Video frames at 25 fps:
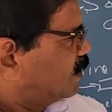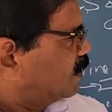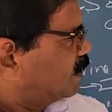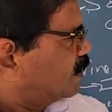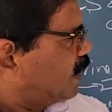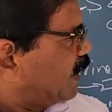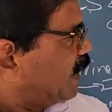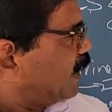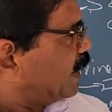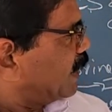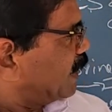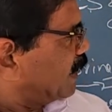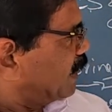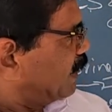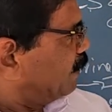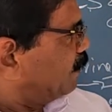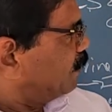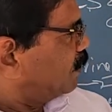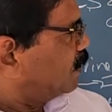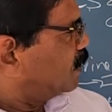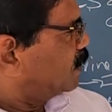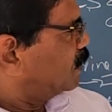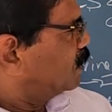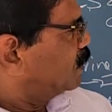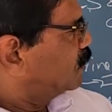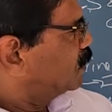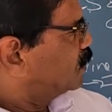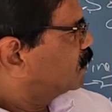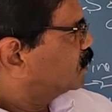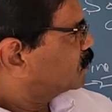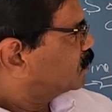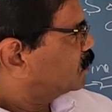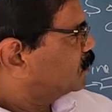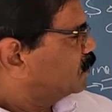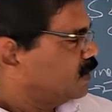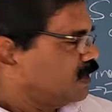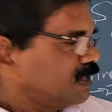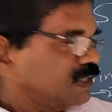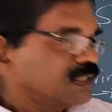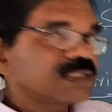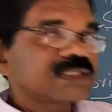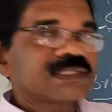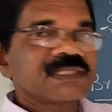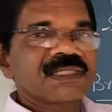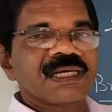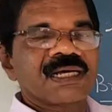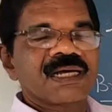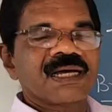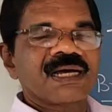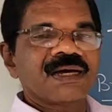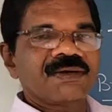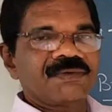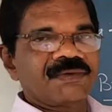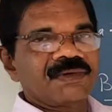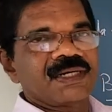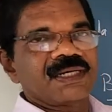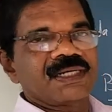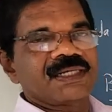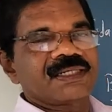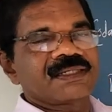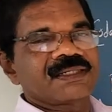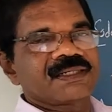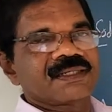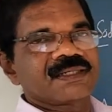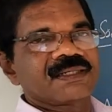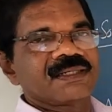taken out through this outlet.